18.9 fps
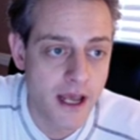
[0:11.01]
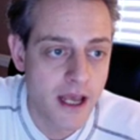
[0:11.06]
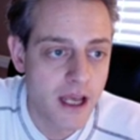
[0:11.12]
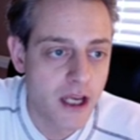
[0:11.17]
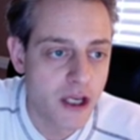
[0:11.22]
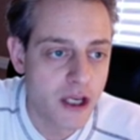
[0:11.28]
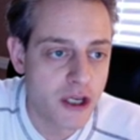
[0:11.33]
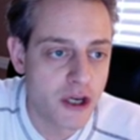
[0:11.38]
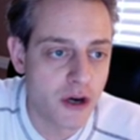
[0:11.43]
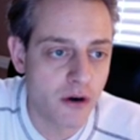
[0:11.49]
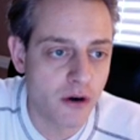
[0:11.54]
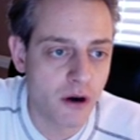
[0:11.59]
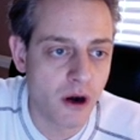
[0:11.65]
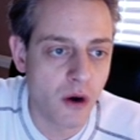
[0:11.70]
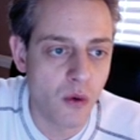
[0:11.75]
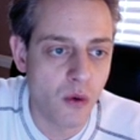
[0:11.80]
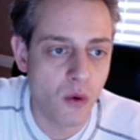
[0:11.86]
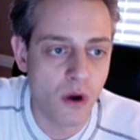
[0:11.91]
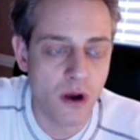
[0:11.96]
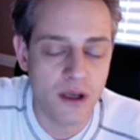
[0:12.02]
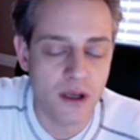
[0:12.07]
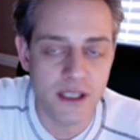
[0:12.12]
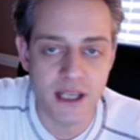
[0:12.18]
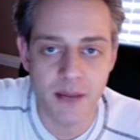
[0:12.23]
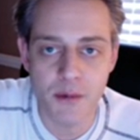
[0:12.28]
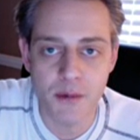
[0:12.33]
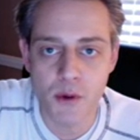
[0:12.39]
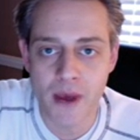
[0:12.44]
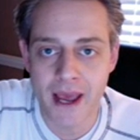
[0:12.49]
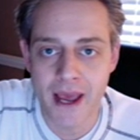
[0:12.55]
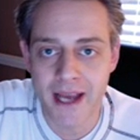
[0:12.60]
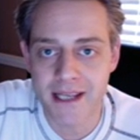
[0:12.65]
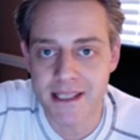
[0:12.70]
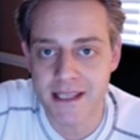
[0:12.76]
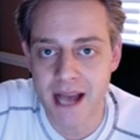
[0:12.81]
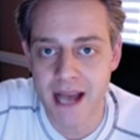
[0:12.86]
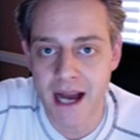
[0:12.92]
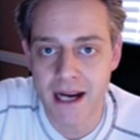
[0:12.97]

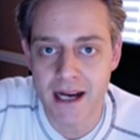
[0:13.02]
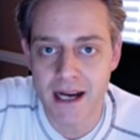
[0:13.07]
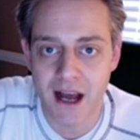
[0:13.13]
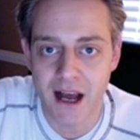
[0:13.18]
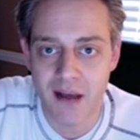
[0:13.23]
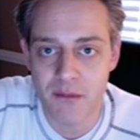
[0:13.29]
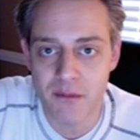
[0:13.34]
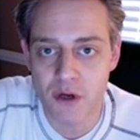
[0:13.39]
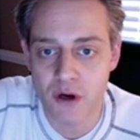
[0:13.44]
EuroWX.com,